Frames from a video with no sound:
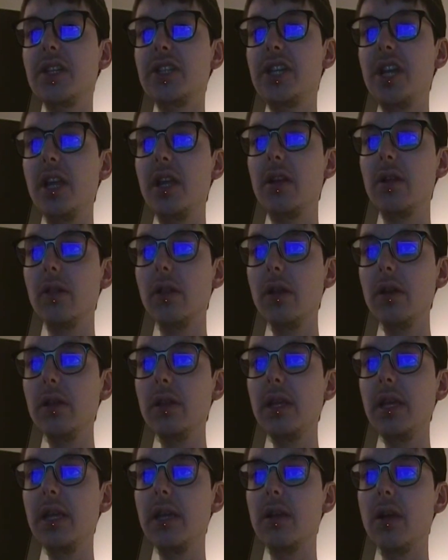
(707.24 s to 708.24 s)
She
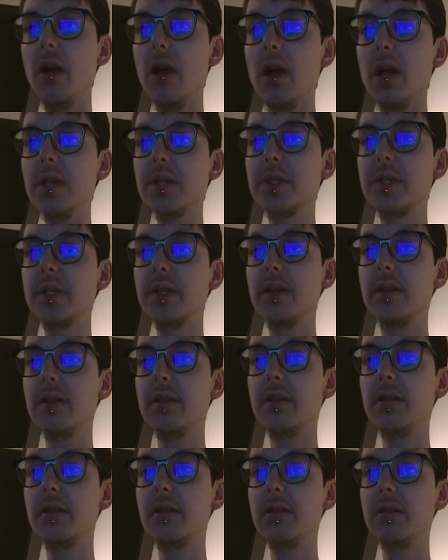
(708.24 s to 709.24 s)
clearly caused
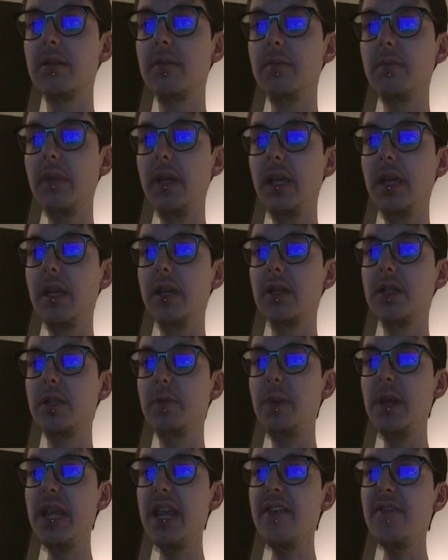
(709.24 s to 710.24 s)
me
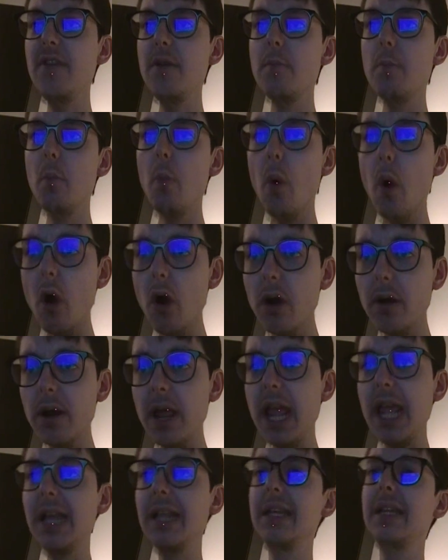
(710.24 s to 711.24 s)
to be even more
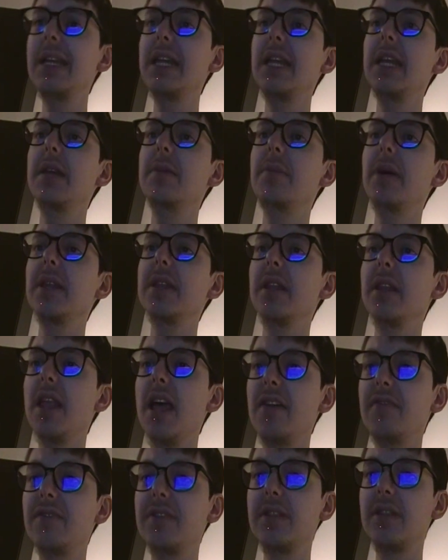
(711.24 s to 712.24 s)
alienated by the
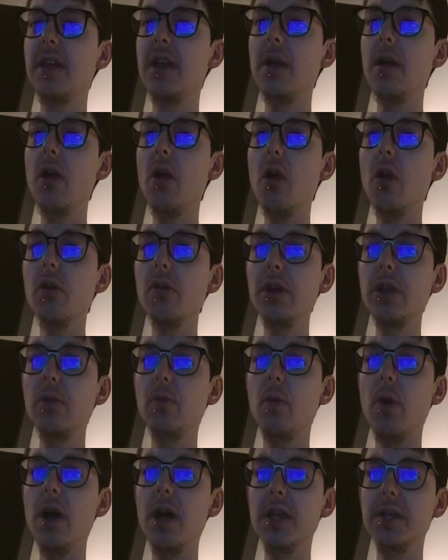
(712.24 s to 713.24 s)
left than I already
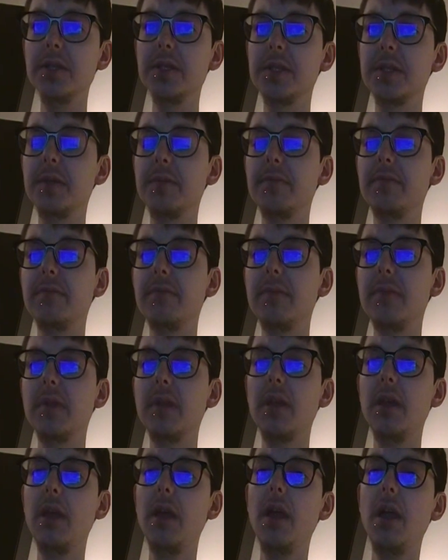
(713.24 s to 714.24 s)
was.
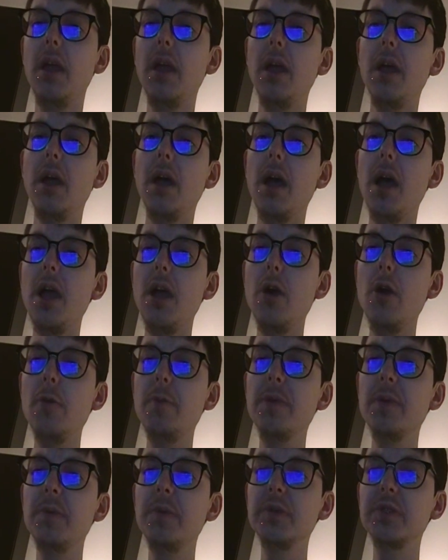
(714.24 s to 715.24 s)
I
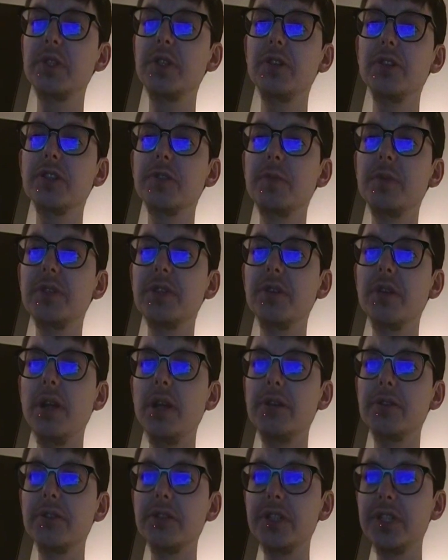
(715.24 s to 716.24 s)
hope that mysterious Mr.
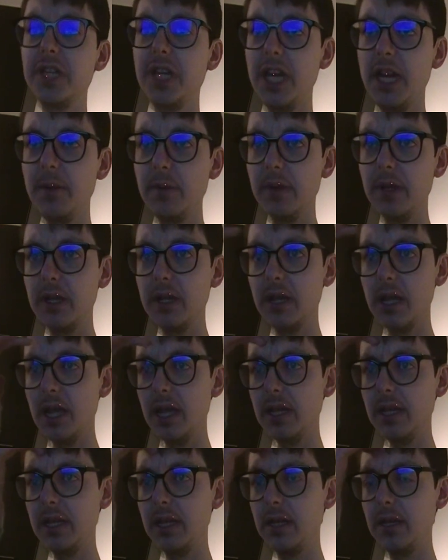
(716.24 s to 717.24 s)
Enter's team
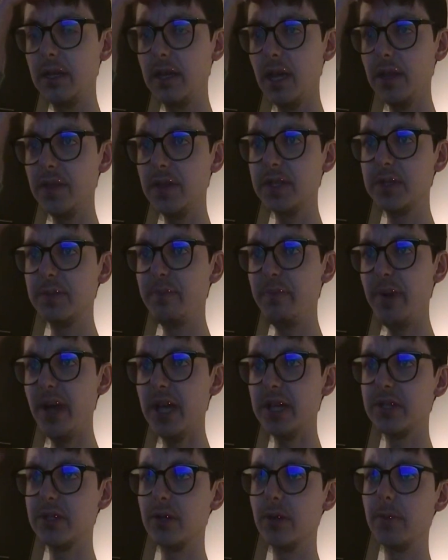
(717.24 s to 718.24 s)
can get this
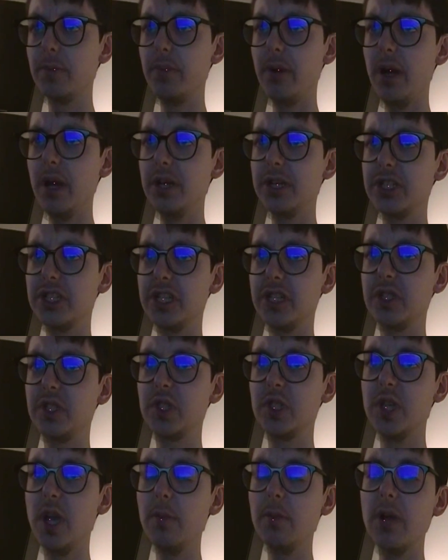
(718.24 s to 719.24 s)
bastard punished in
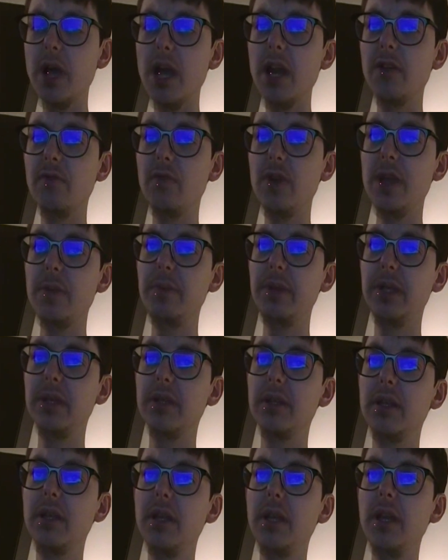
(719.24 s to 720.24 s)
some kind of way
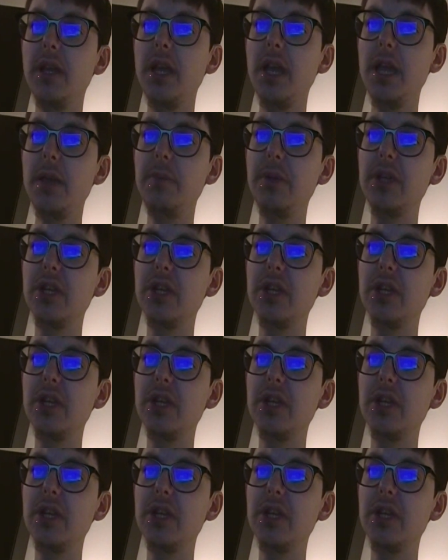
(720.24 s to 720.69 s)
be eh,